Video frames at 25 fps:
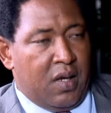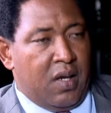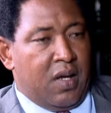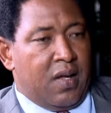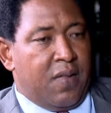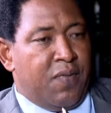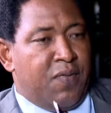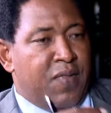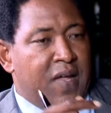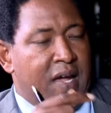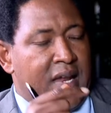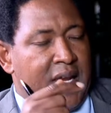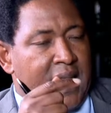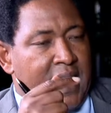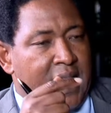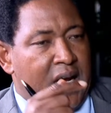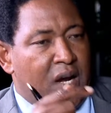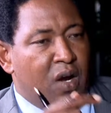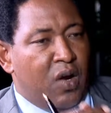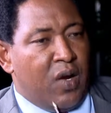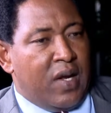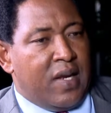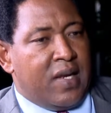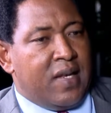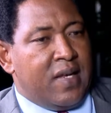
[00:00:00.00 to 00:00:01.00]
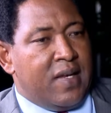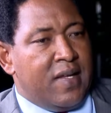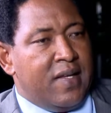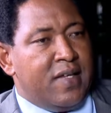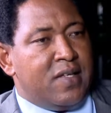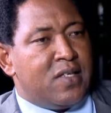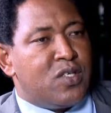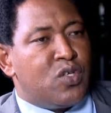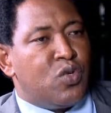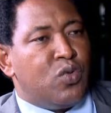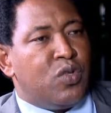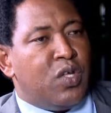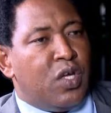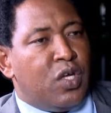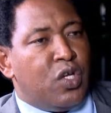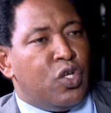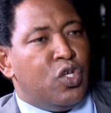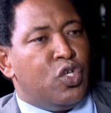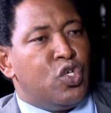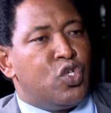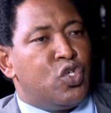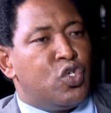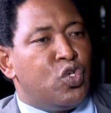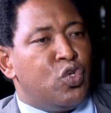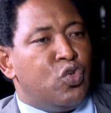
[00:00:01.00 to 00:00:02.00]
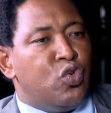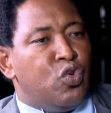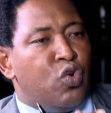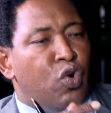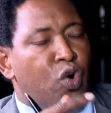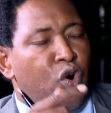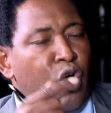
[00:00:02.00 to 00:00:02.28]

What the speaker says: then now it leads to the issue